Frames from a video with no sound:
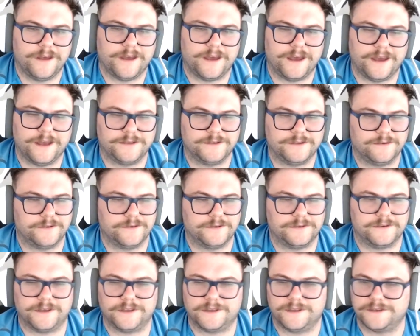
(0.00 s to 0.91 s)
And so mm.
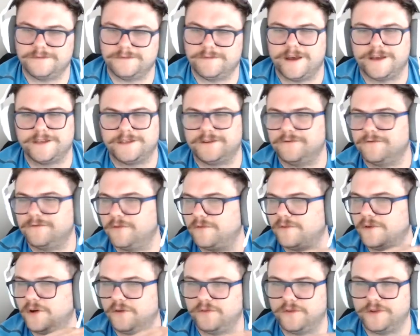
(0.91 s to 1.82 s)
there's like this massive
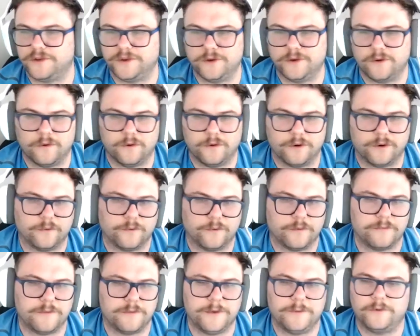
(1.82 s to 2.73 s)
revolving door
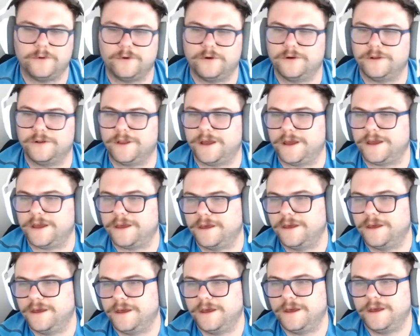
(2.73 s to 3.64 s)
where people are like
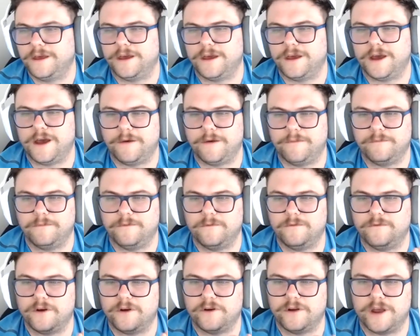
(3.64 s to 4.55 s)
um,
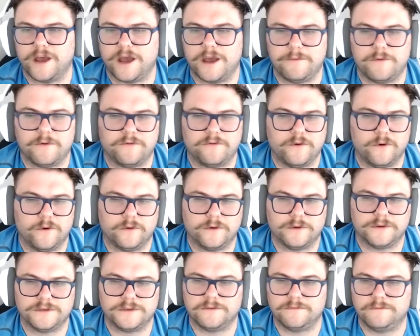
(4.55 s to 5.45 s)
very hyper
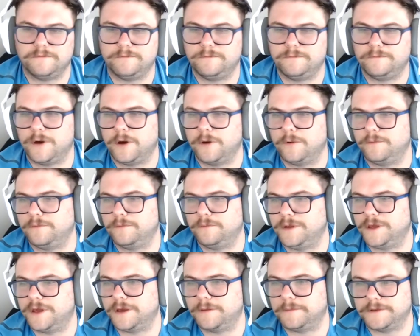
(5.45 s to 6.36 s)
focused about
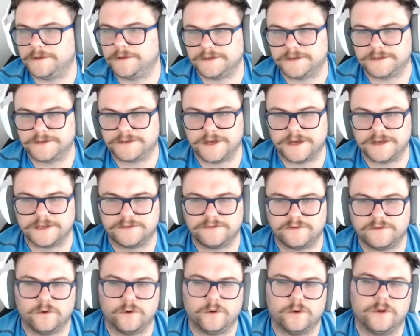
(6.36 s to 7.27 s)
becoming
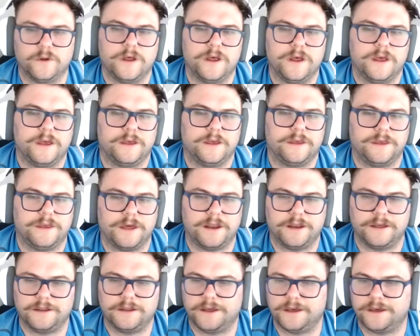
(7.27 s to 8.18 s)
successful,
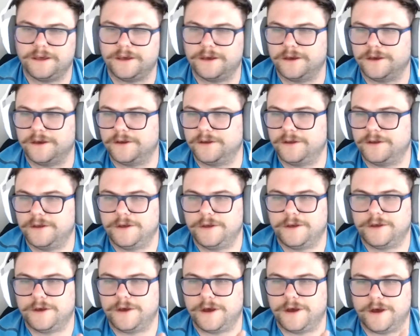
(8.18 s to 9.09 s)
getting like a
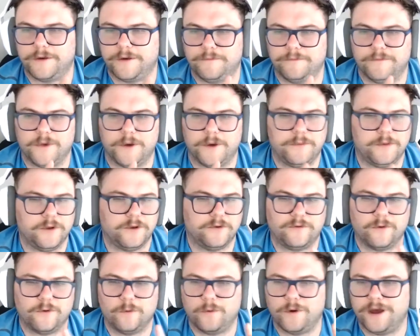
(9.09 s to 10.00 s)
um, a
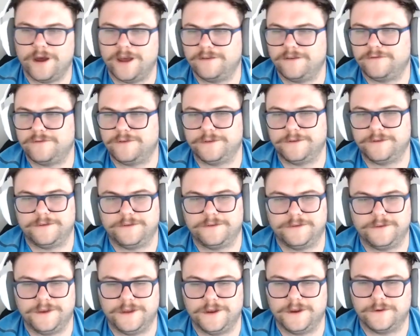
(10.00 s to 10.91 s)
beautiful wife and
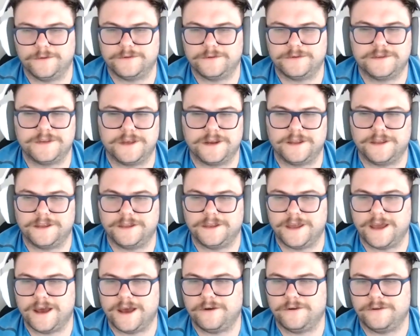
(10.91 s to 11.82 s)
you know settling
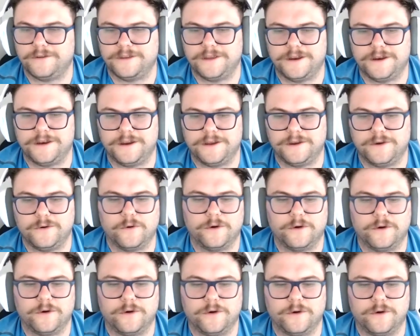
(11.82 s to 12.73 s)
down and then
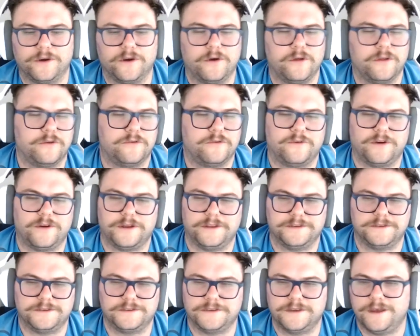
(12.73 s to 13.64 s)
ignoring all their
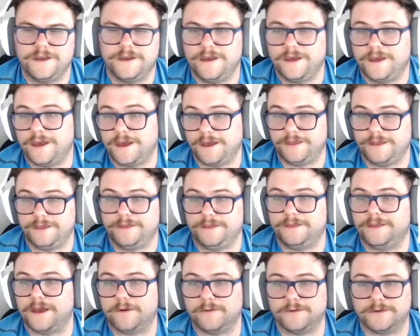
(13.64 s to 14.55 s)
friends and
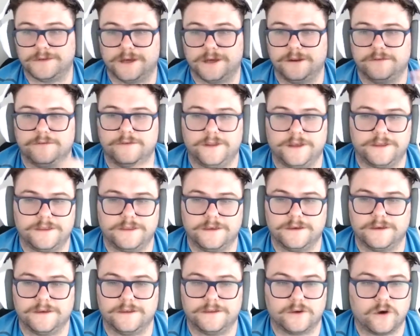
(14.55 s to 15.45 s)
that was kind of like
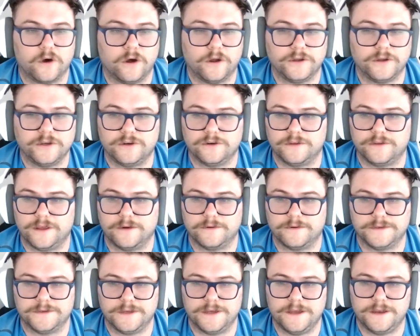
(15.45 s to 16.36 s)
the the culture that i
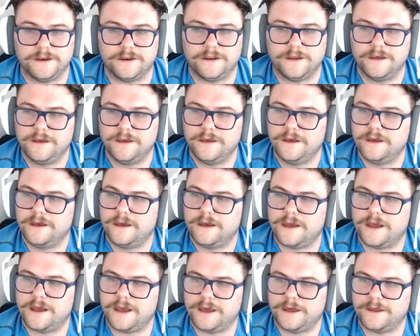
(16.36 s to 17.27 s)
was in
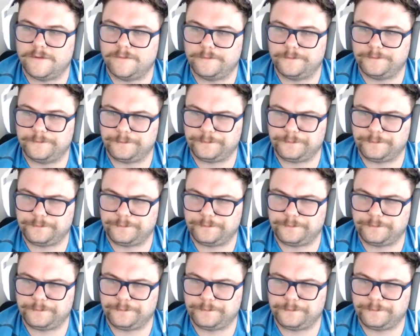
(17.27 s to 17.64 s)
and